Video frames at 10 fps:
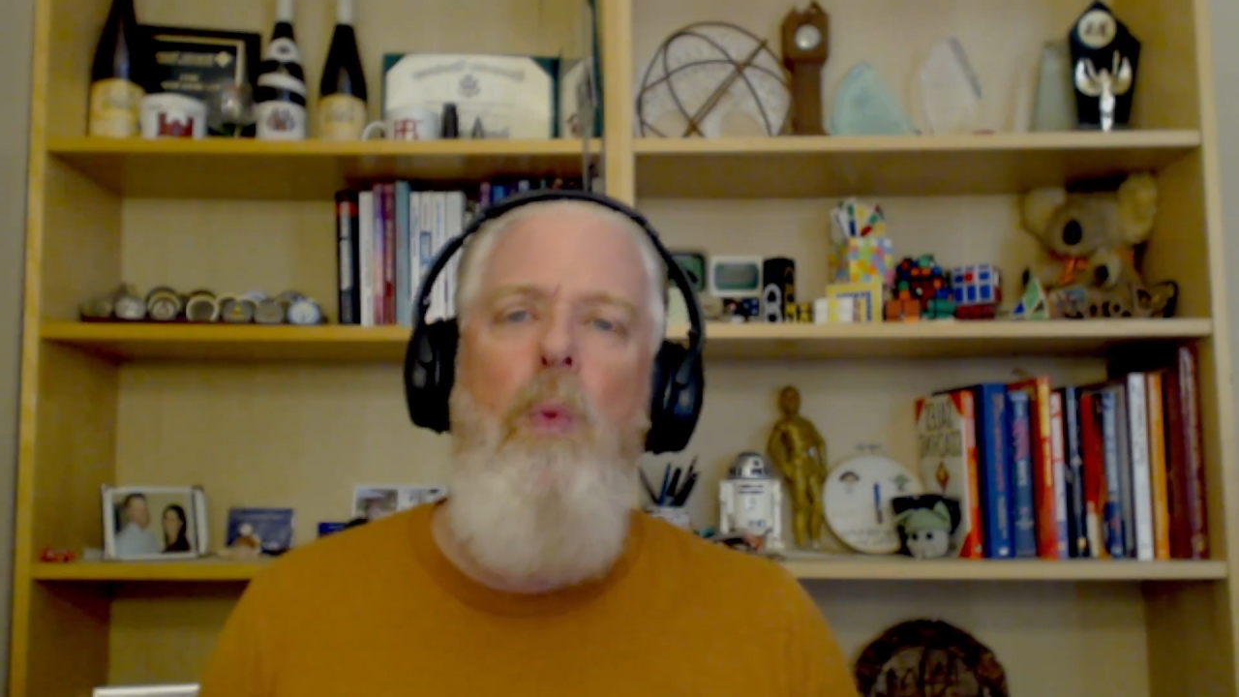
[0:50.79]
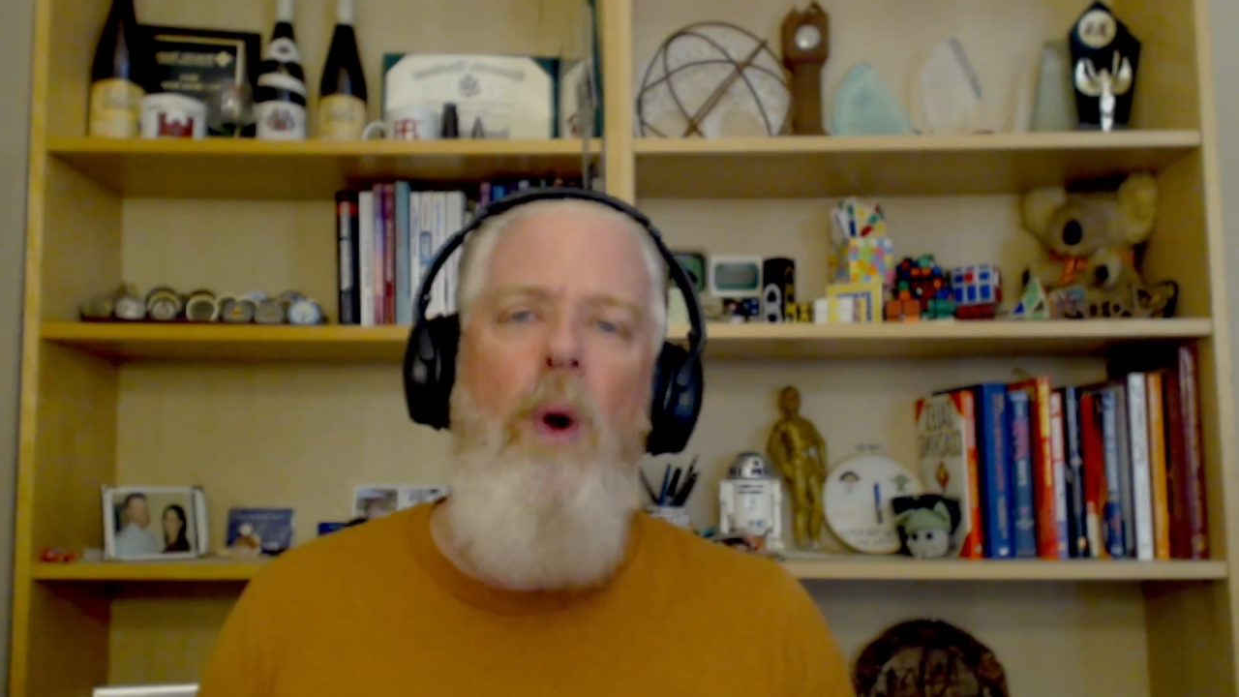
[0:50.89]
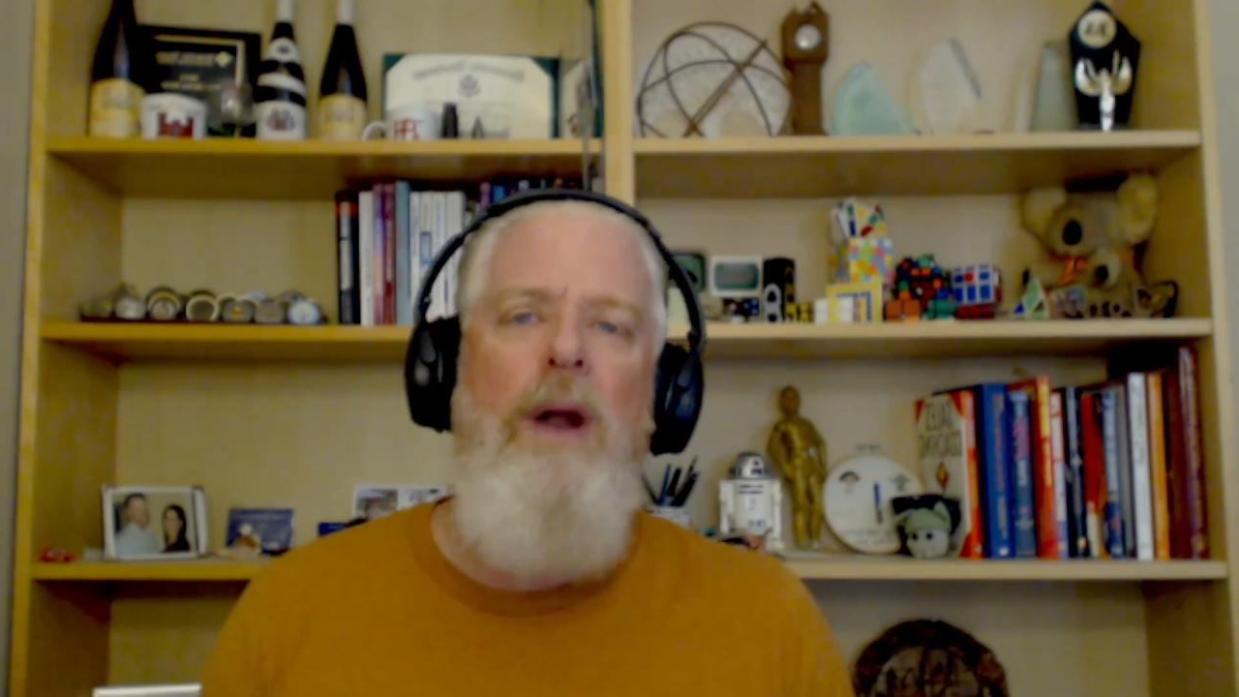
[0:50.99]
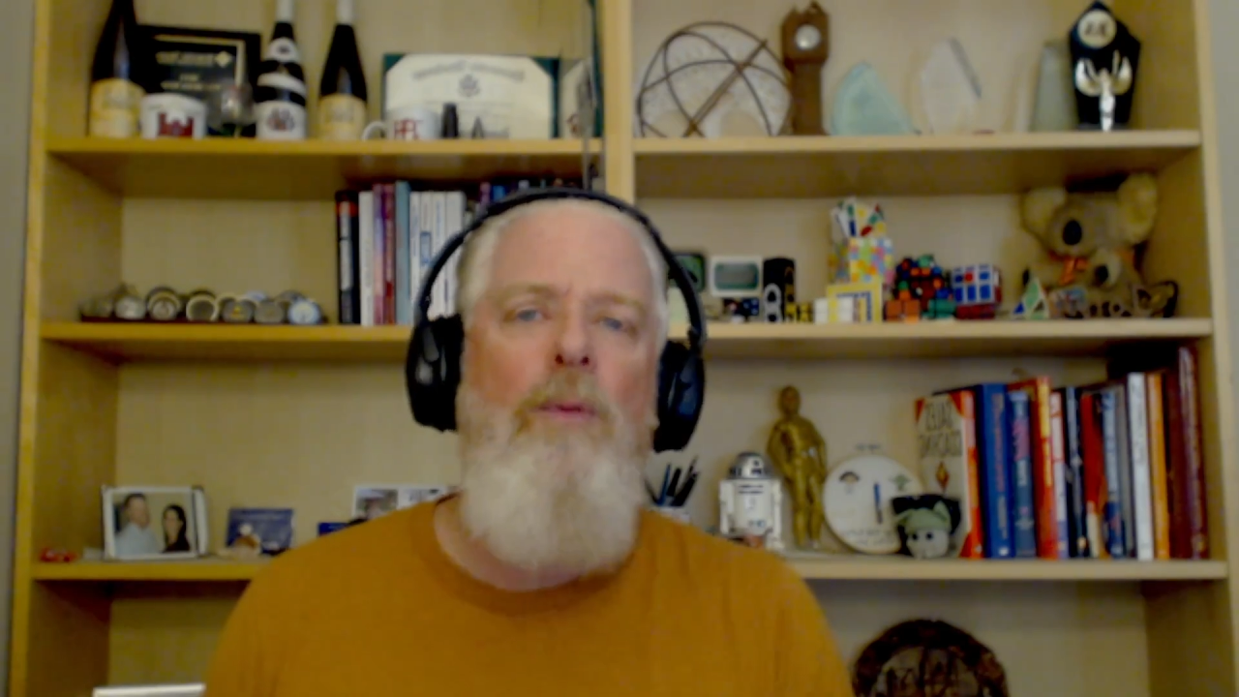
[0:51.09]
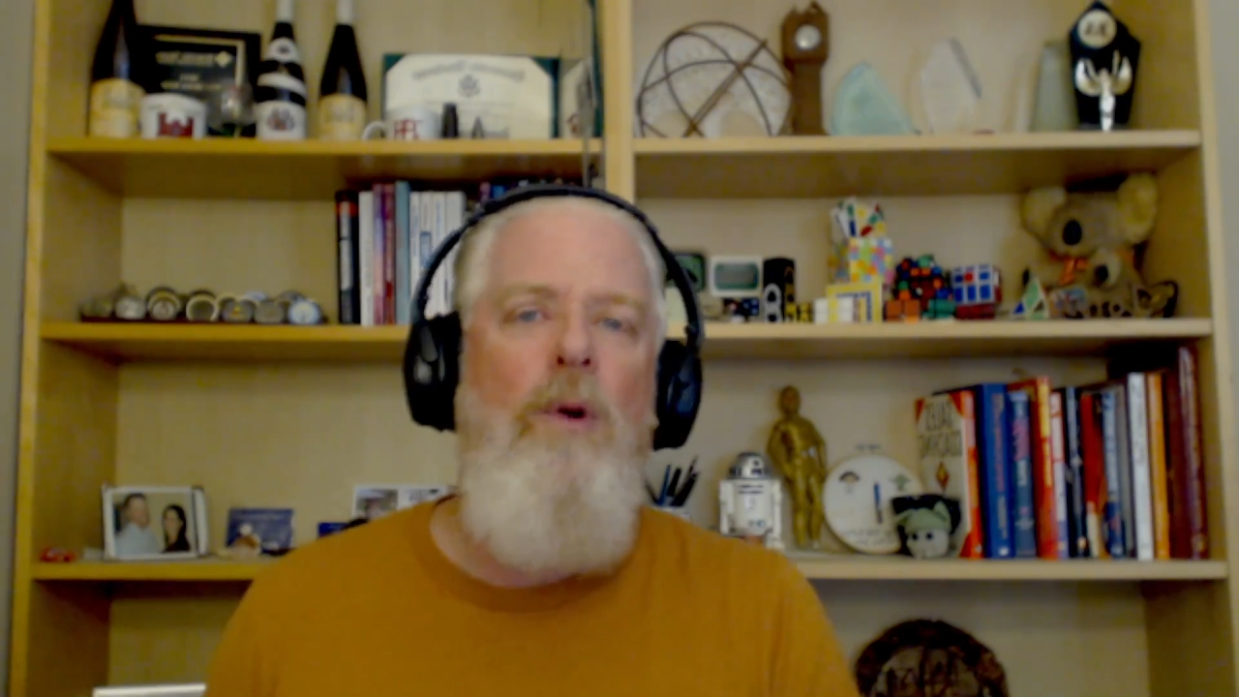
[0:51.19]

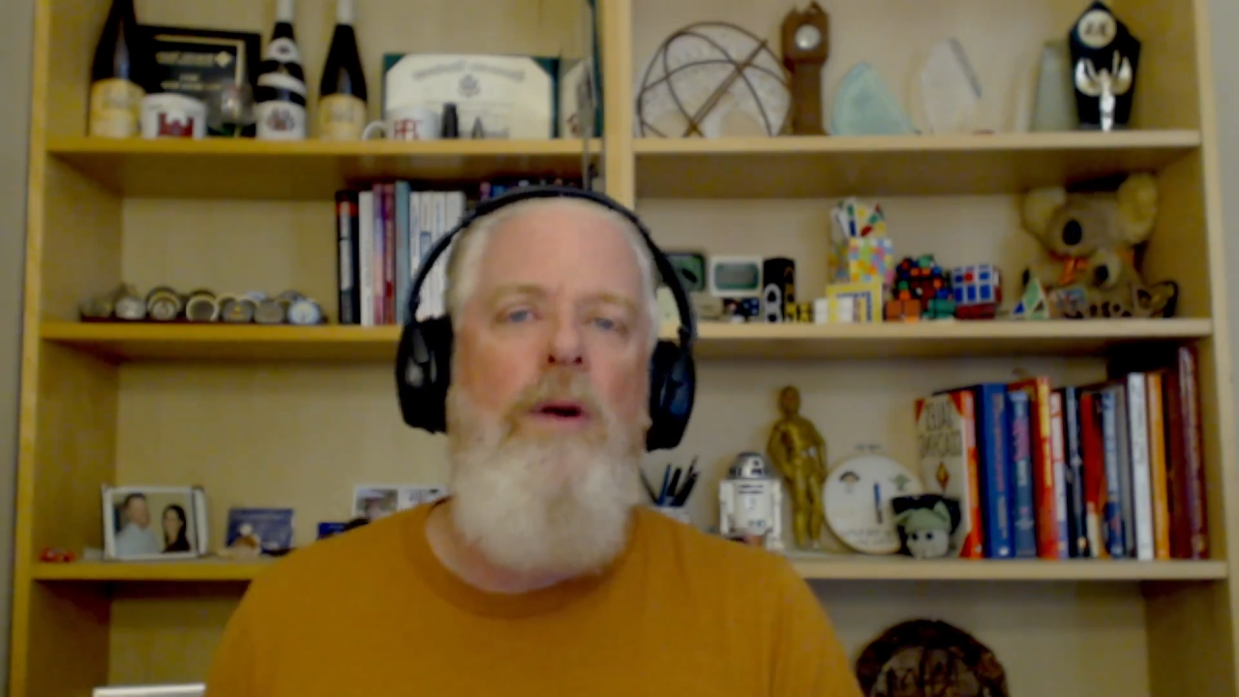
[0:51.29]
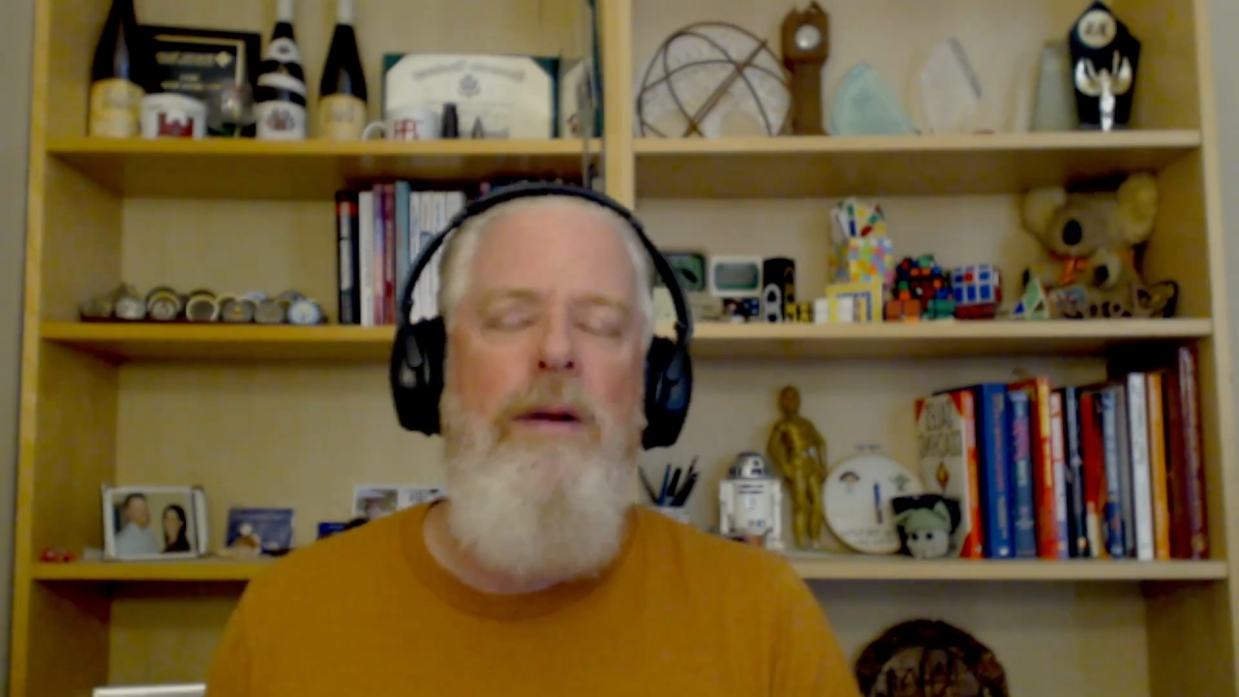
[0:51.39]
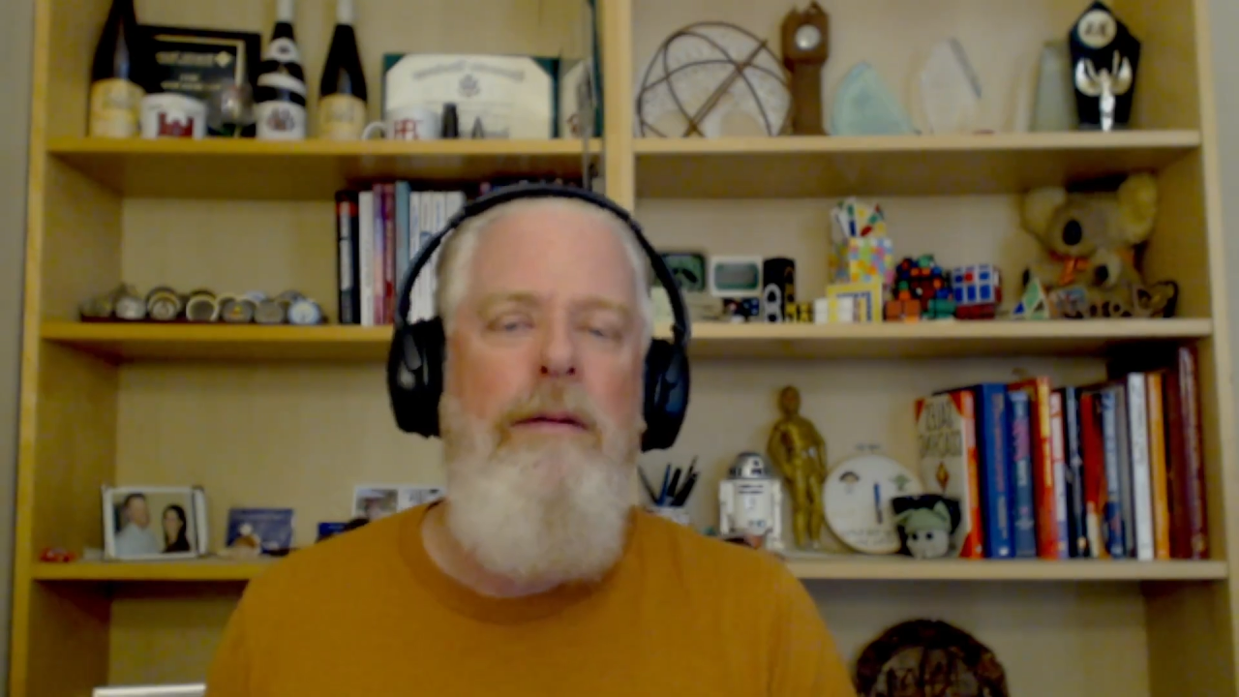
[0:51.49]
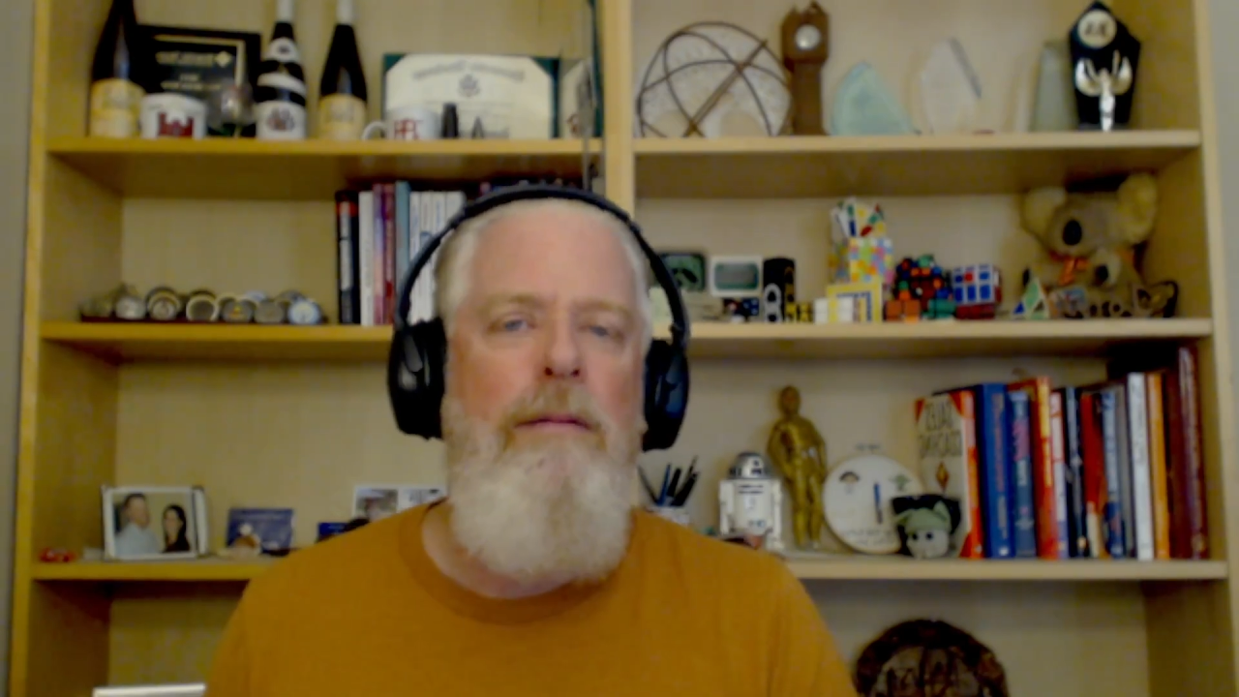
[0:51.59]
one word